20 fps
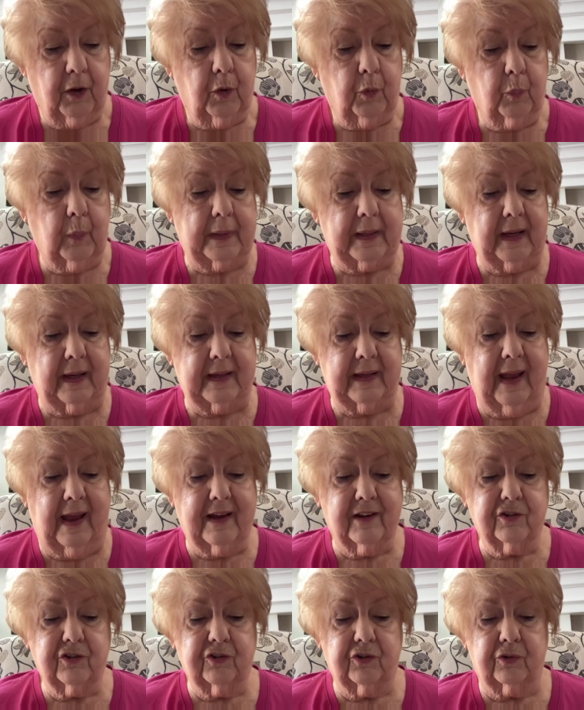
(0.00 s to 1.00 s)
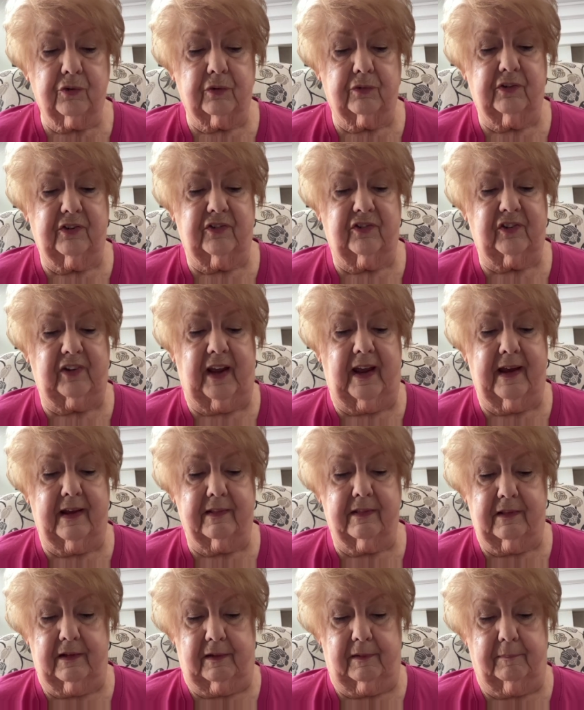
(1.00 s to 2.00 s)
When I asked her to
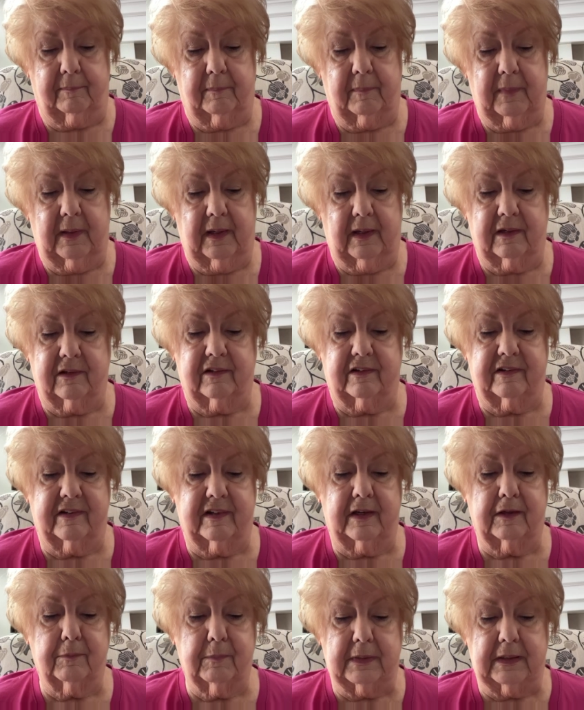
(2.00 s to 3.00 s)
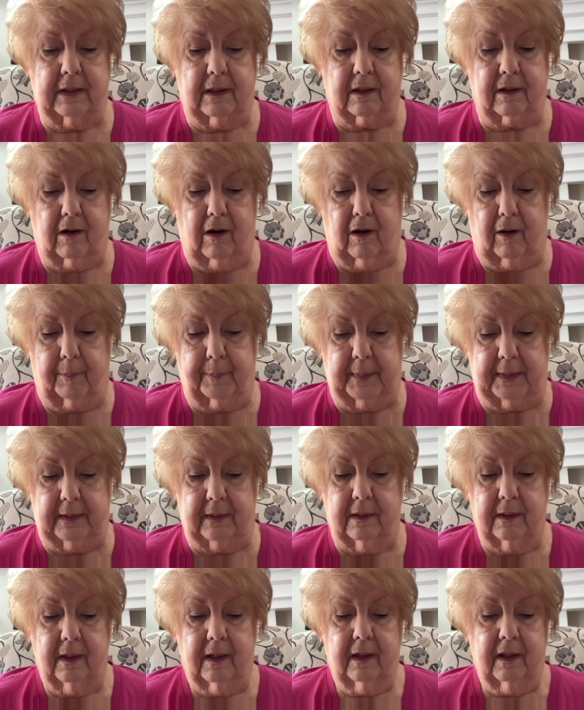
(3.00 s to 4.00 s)
scan them and send me a copy,
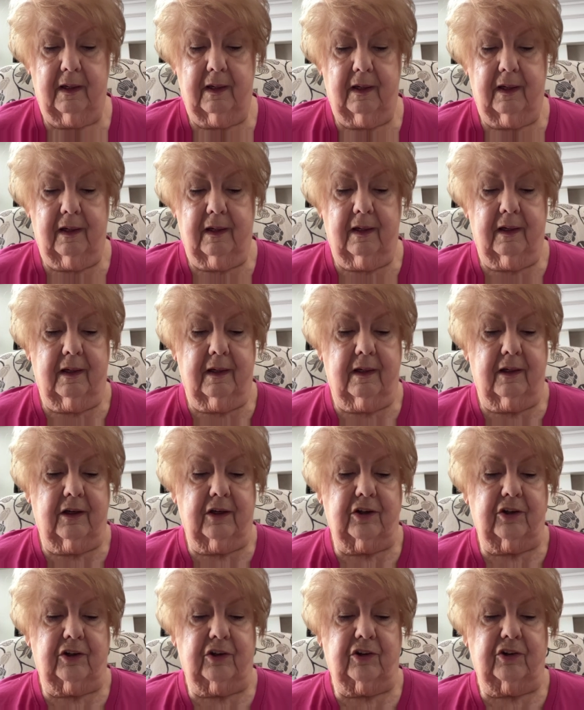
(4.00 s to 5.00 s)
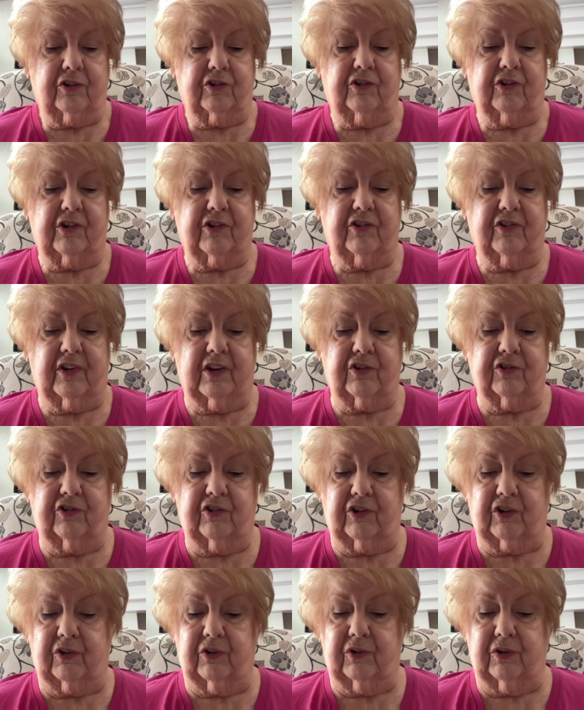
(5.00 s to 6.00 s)
she said she
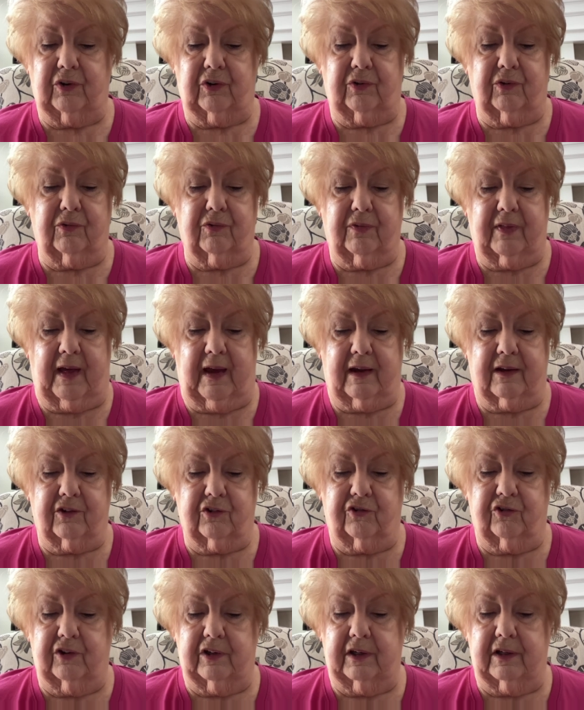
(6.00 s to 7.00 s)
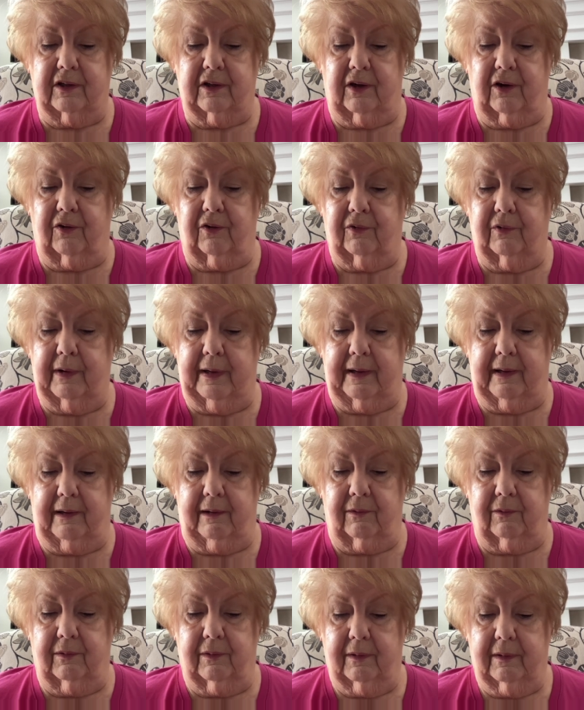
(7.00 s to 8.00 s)
couldn't do that. She didn't know
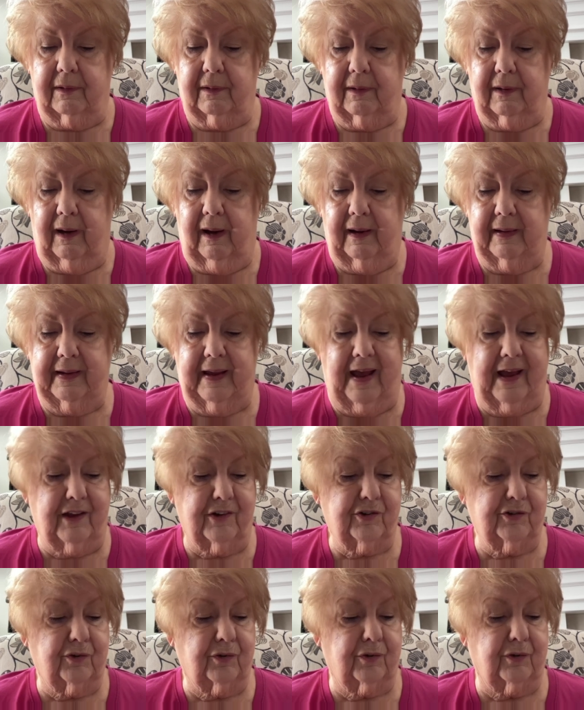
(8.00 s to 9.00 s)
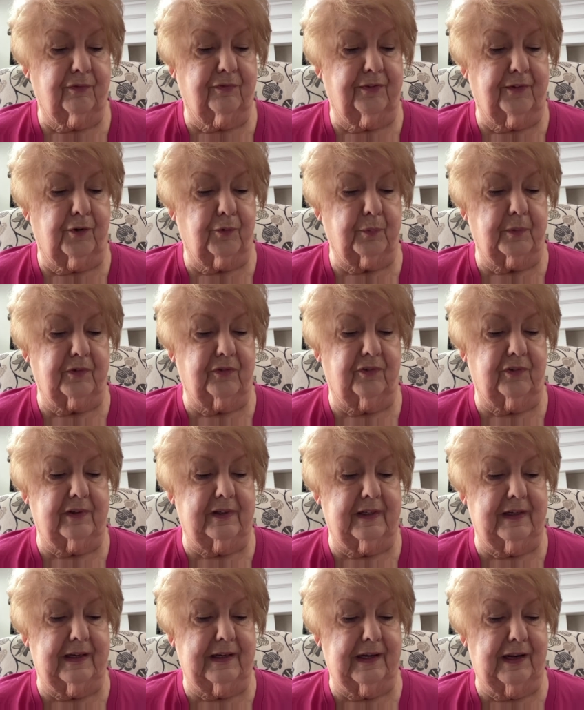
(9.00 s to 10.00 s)
how. I asked her if there was a
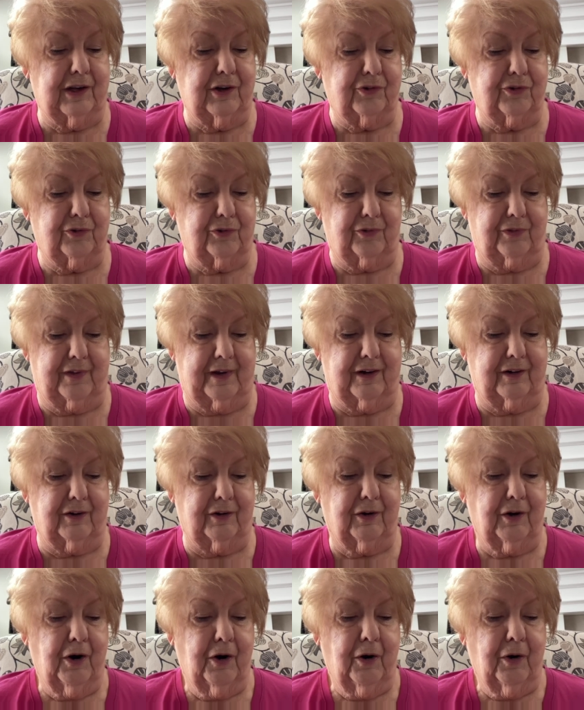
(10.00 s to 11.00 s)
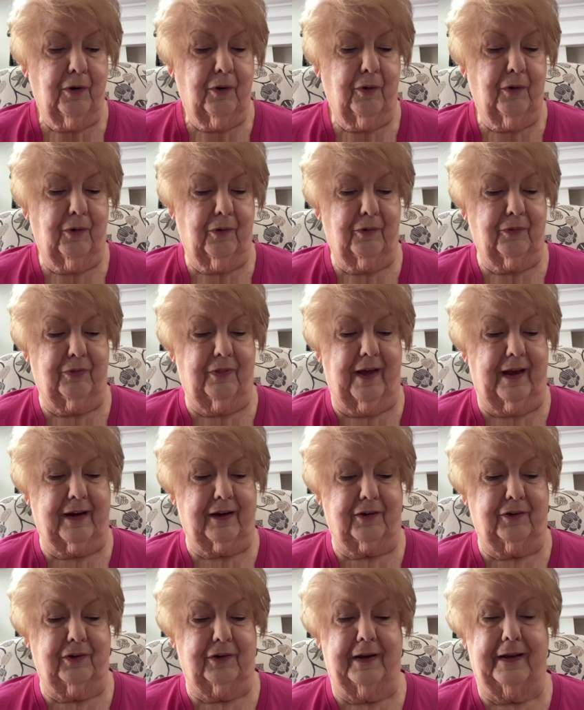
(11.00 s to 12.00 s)
teenager there or that
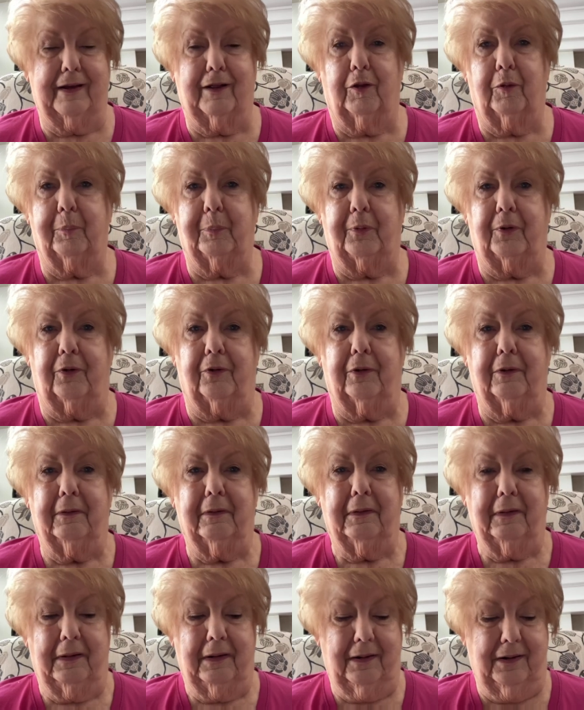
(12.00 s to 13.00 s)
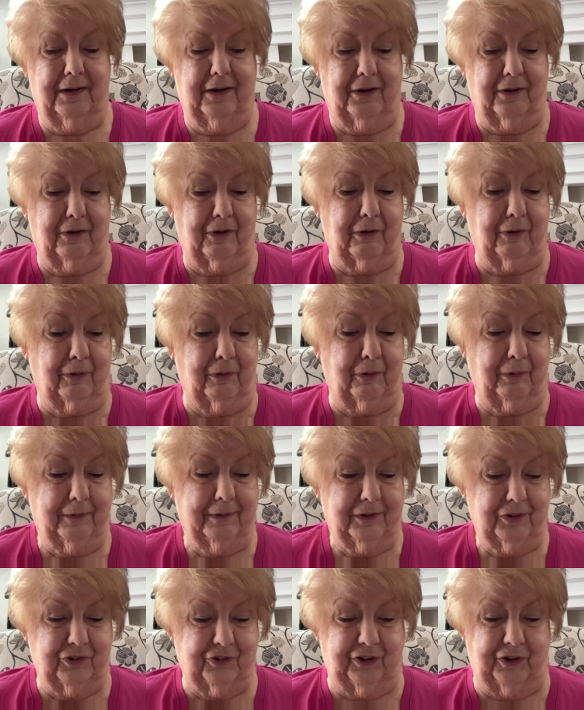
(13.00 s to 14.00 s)
could help her. No,
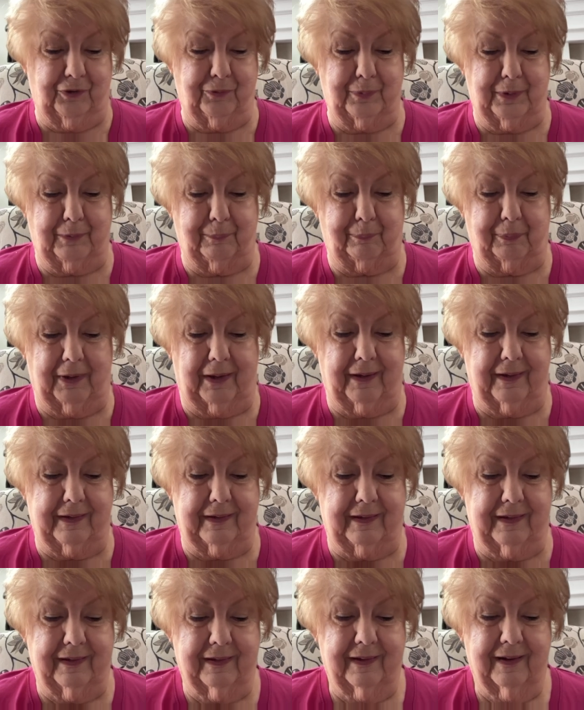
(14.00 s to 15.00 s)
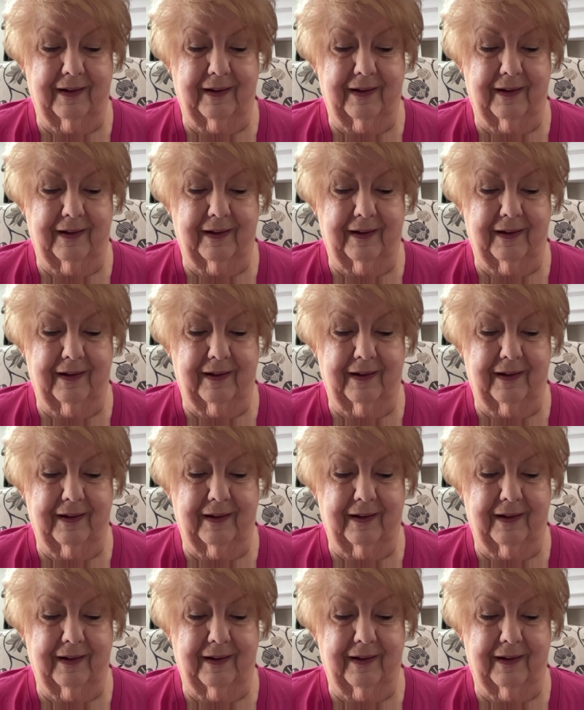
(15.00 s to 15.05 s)
she replied.